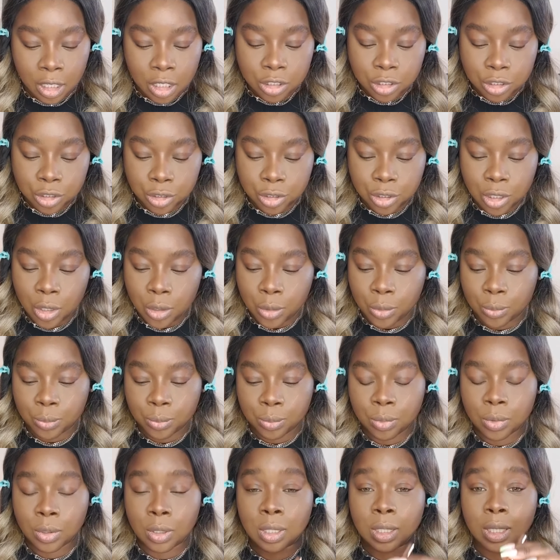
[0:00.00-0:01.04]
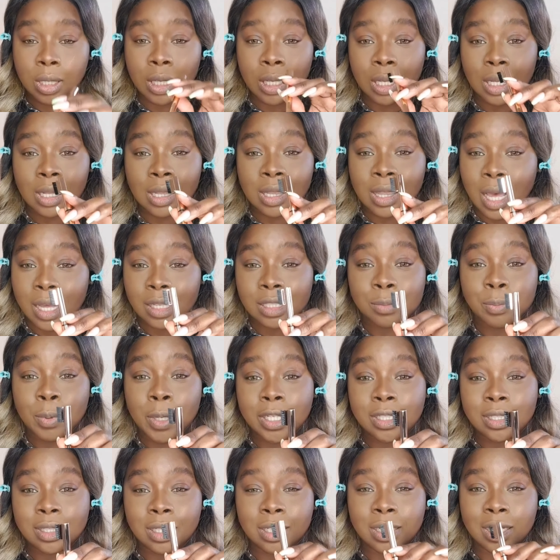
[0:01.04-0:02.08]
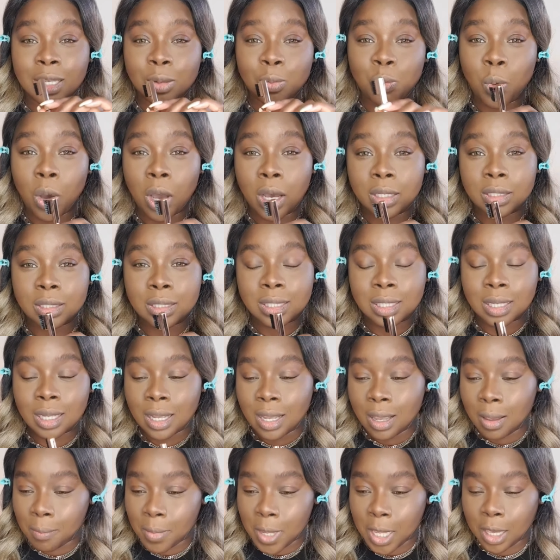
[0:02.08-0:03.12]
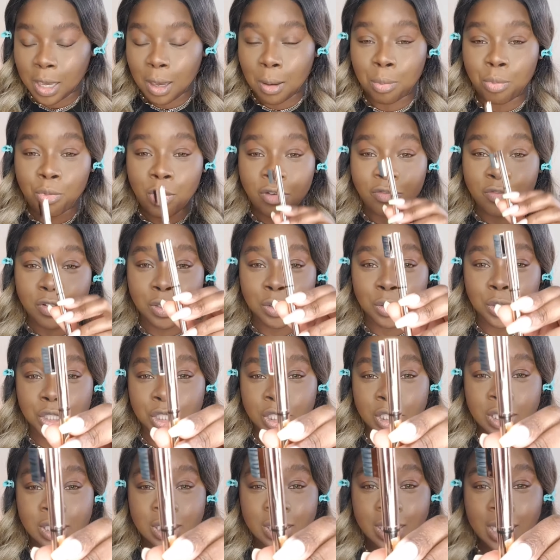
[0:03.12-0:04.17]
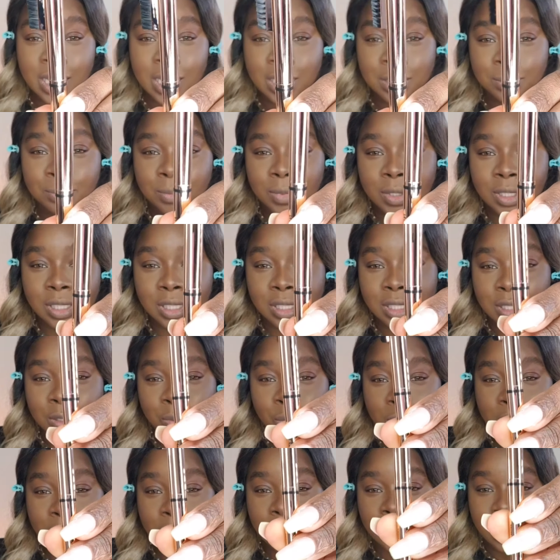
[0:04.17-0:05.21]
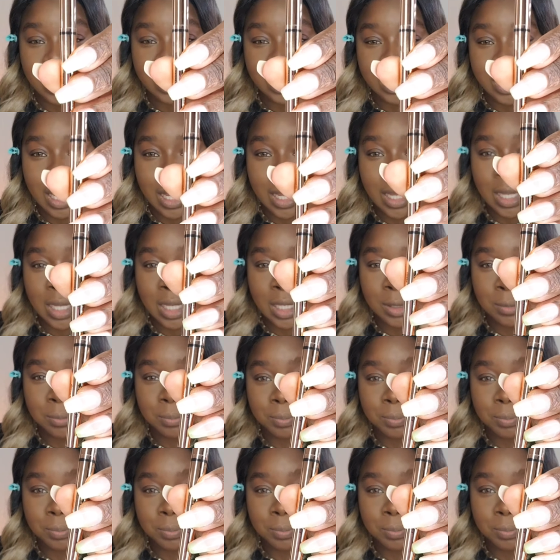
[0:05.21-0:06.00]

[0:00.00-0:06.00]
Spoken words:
So that's basically what Makeup Revolution did. This is what it looks like.